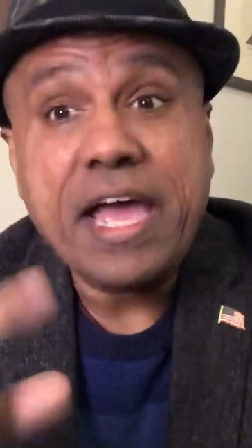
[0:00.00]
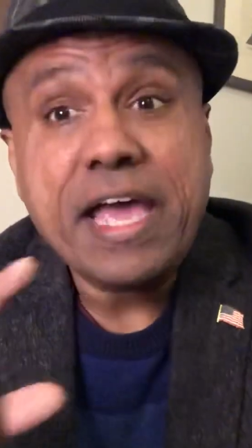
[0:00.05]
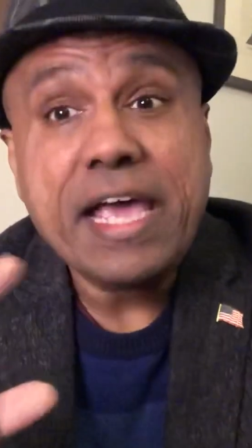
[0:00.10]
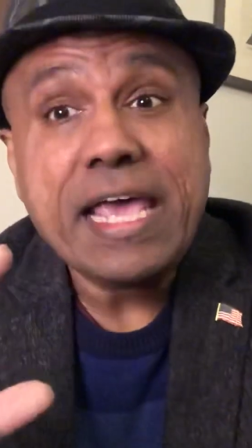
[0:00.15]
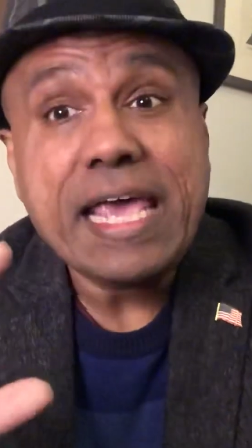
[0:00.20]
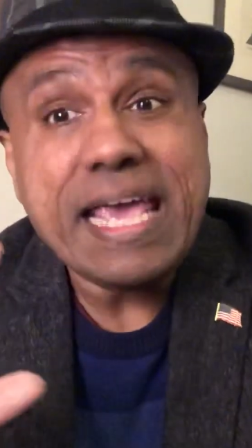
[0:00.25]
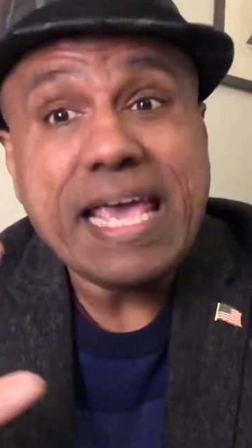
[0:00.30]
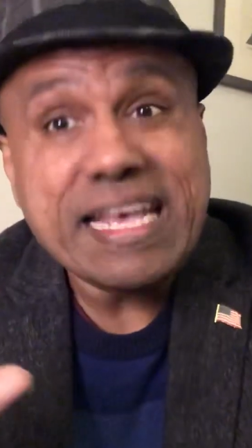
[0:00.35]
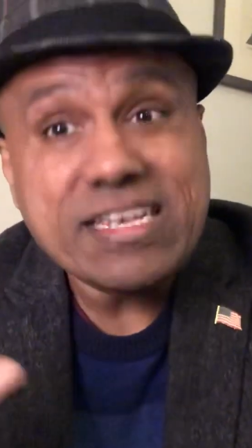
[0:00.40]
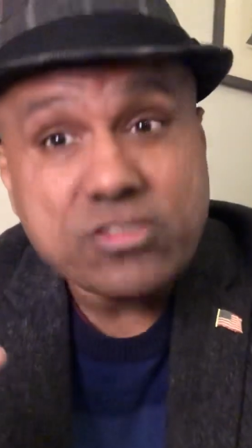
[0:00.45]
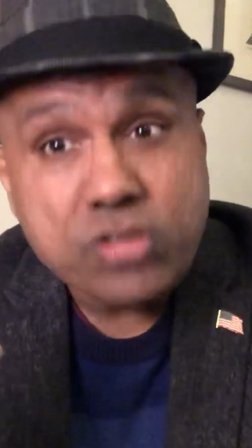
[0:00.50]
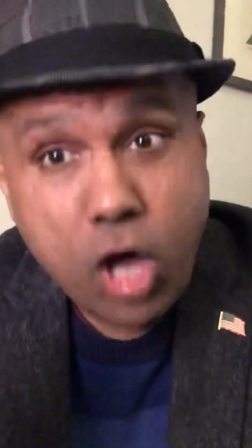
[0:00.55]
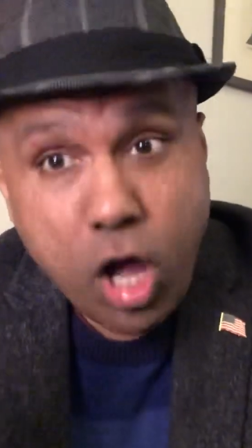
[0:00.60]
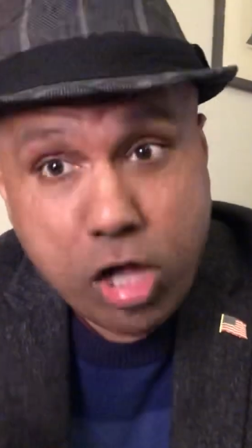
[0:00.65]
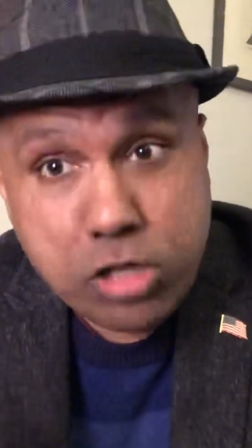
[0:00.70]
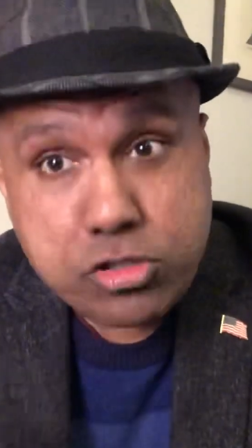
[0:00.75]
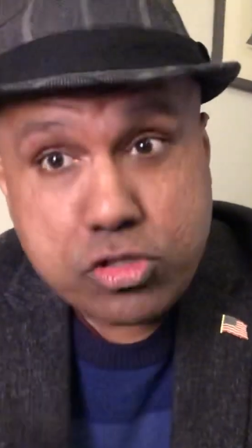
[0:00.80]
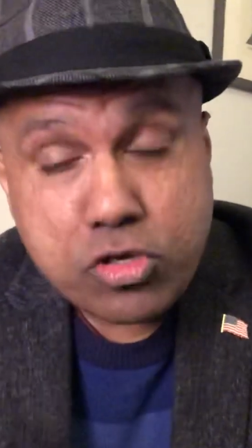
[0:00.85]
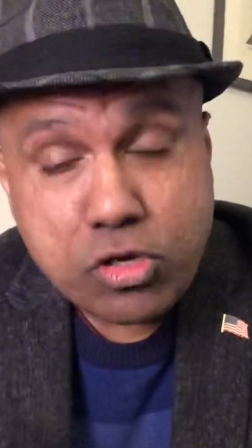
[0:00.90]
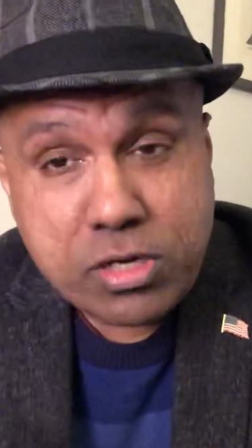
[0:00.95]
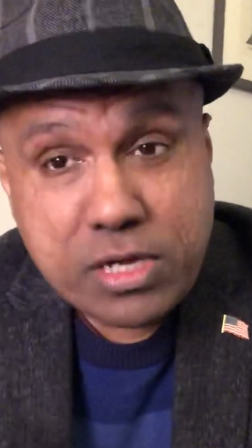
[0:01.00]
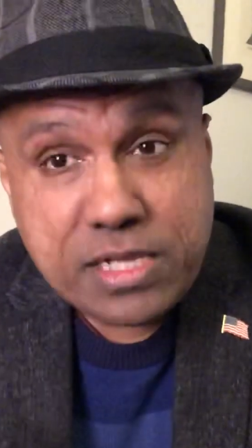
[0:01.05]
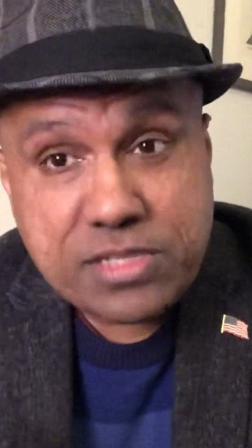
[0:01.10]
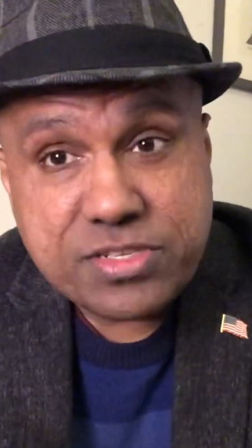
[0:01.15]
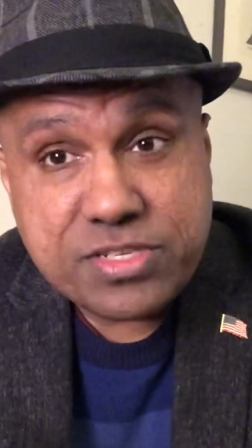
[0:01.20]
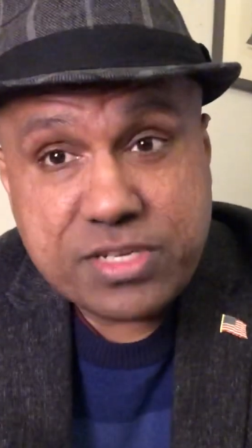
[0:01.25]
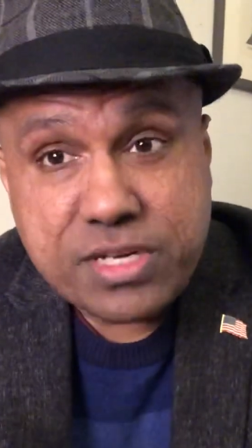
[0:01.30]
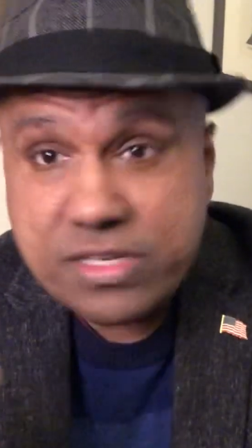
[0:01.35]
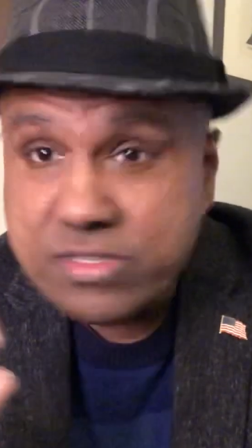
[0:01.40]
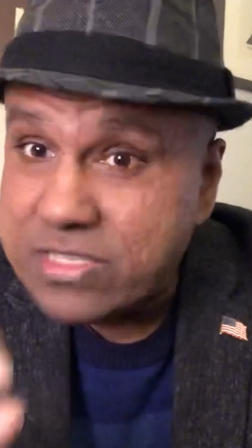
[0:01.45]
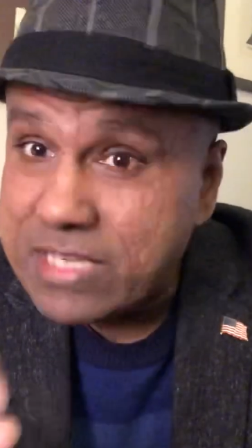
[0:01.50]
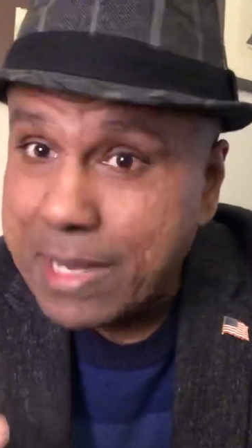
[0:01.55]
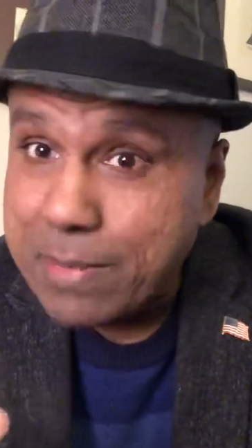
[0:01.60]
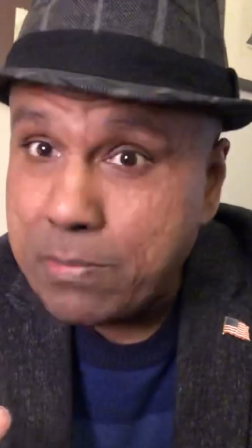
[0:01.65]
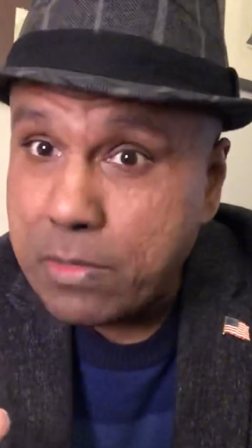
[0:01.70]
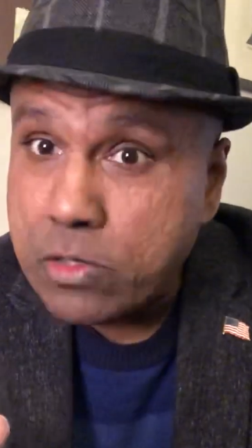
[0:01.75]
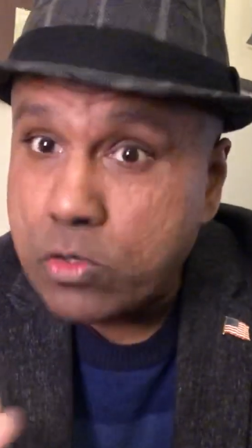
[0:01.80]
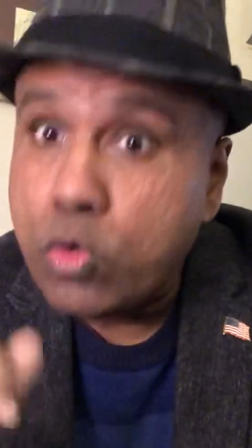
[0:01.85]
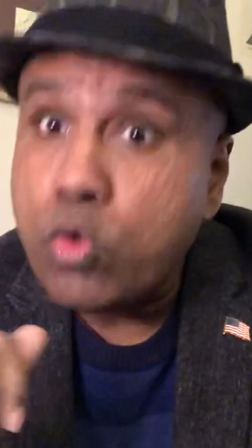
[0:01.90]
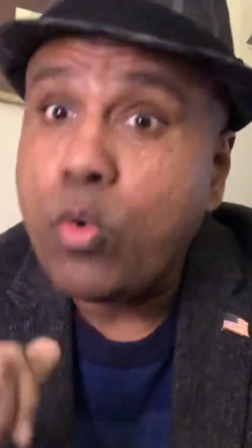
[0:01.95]
he is also considered
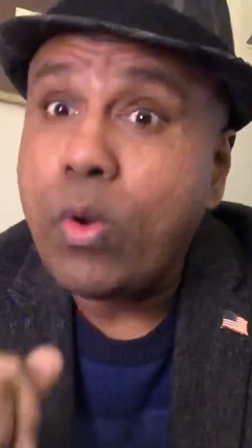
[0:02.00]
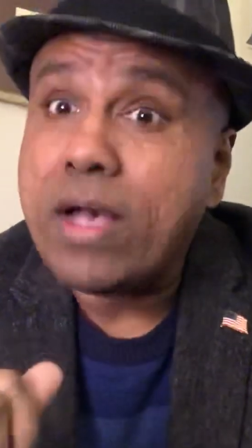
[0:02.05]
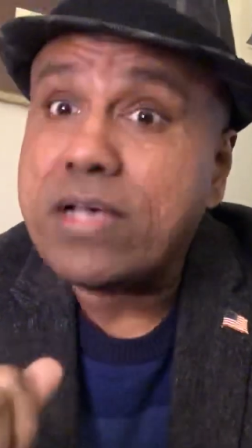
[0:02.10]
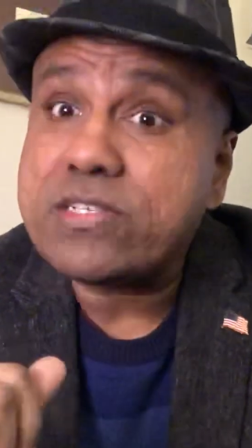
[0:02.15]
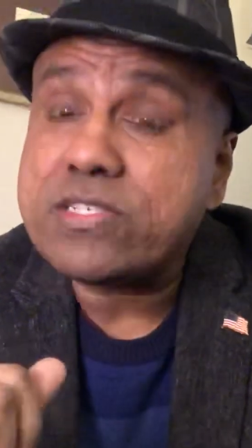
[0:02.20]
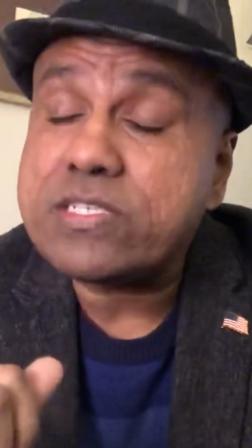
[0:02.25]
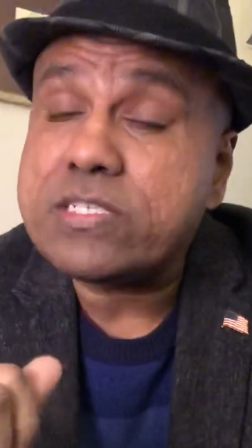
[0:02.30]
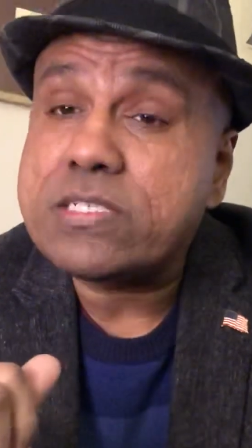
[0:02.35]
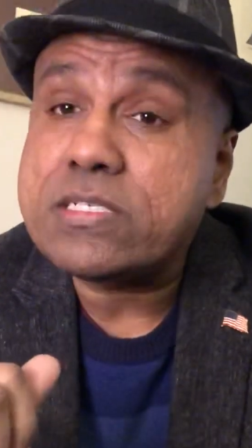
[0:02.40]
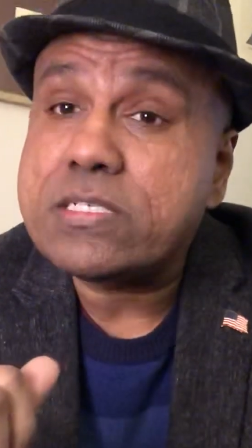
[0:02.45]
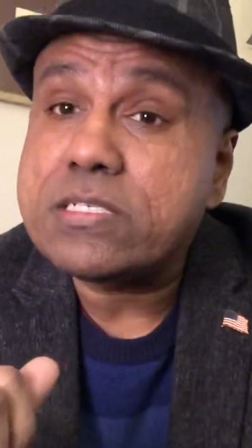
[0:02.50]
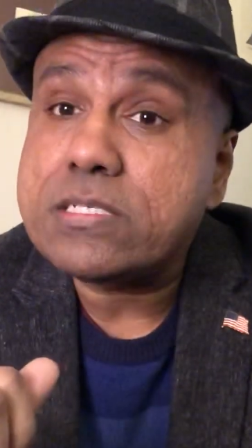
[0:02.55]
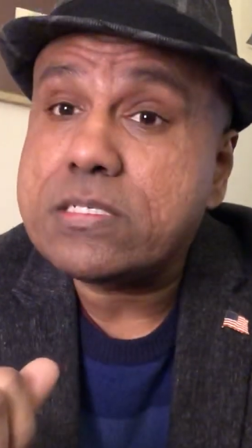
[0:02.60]
someone who has